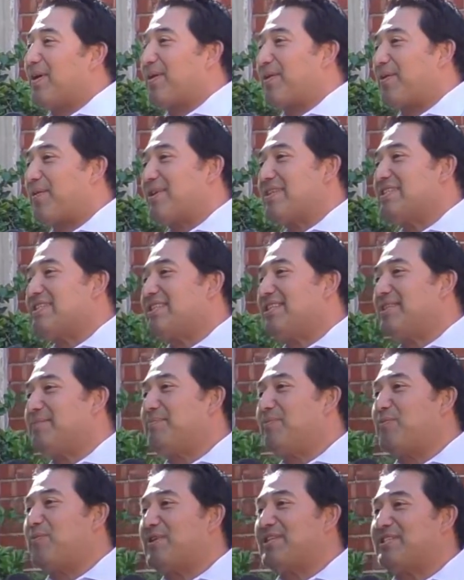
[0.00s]

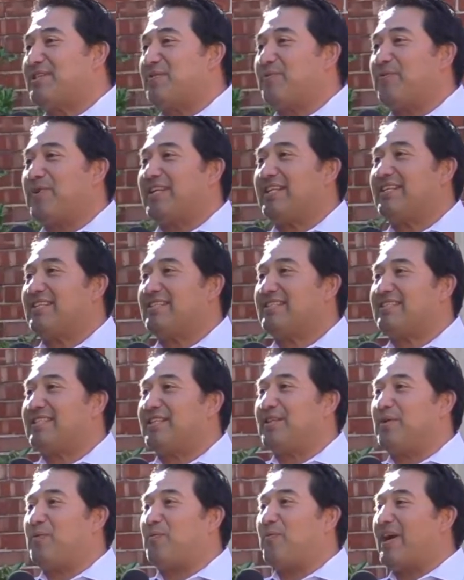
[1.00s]
Kristen was a witness
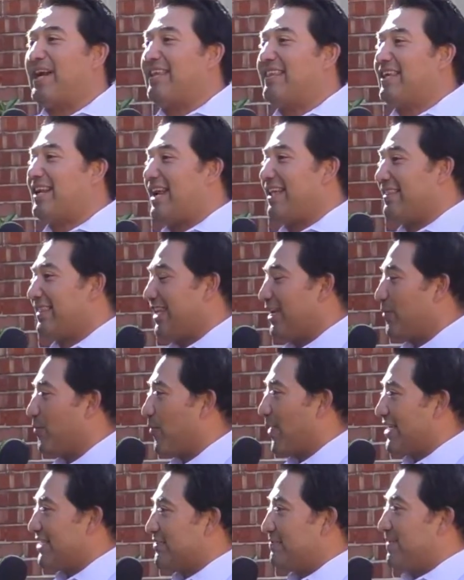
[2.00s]
in the way that I think
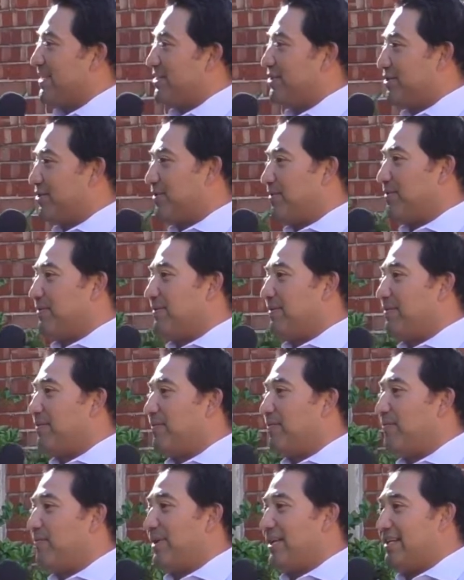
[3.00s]
Westminster
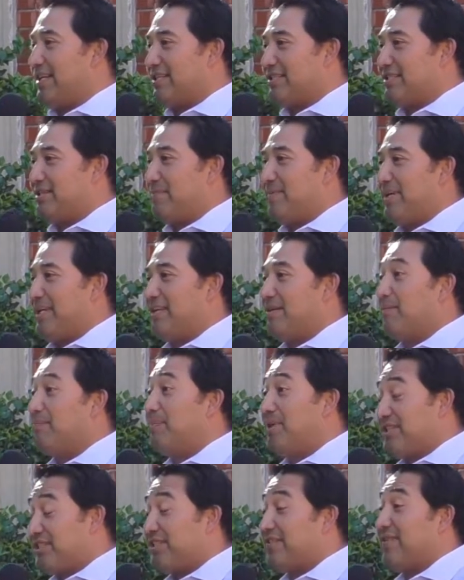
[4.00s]
witnessed to me and a
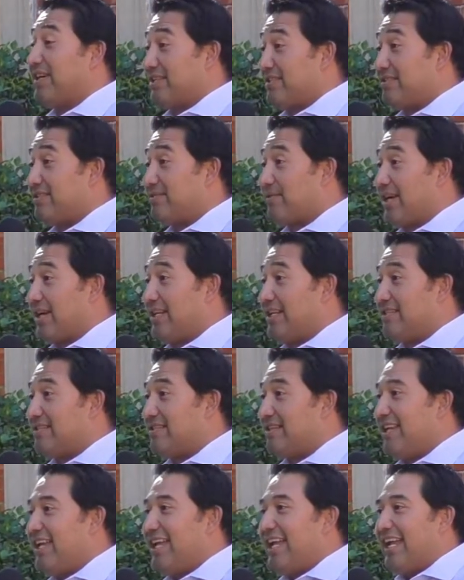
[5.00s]
bunch of us, right?
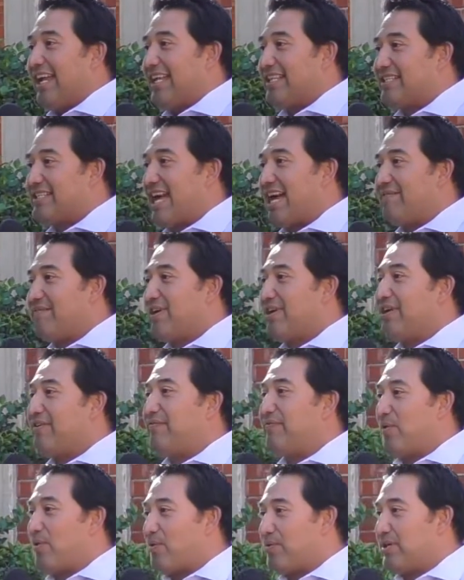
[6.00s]
It's not very
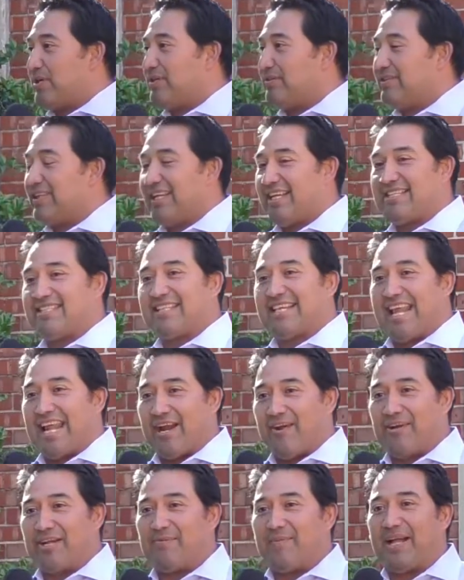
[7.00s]
forward. It's
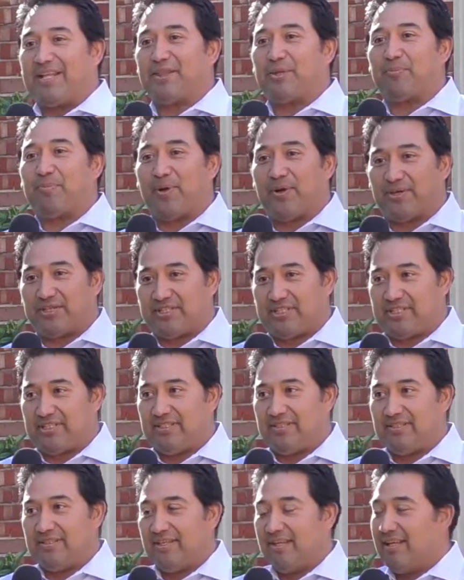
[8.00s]
caring about the
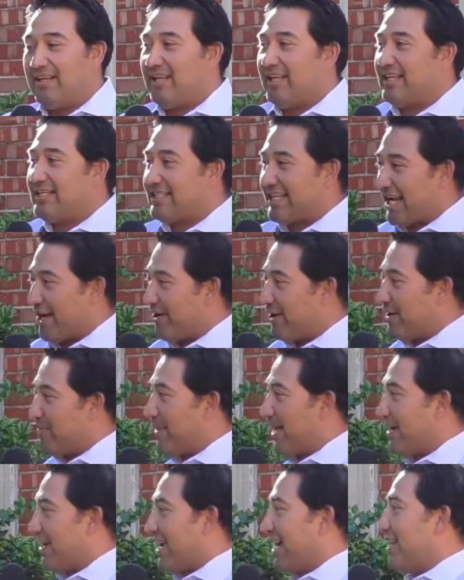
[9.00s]
person. It's caring
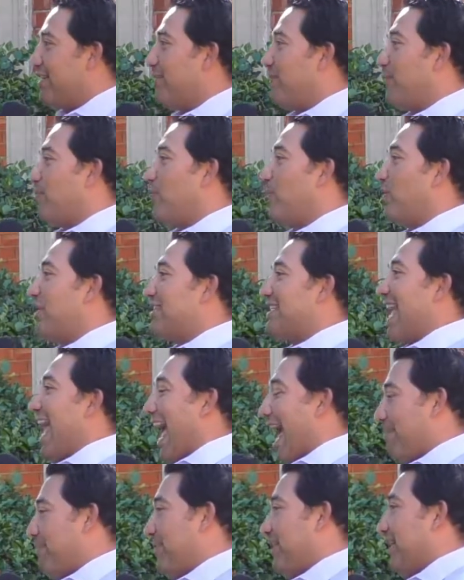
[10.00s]
about kind of what's
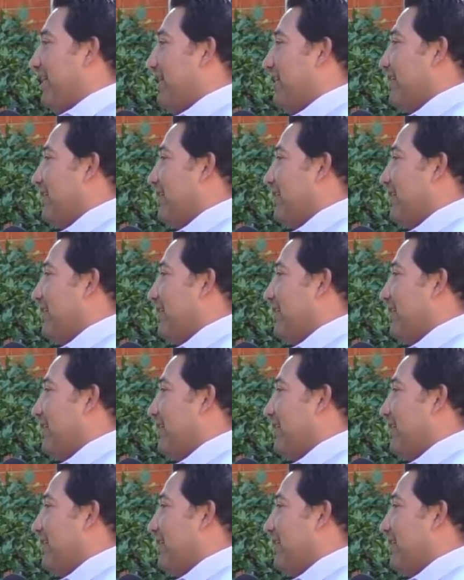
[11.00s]
happening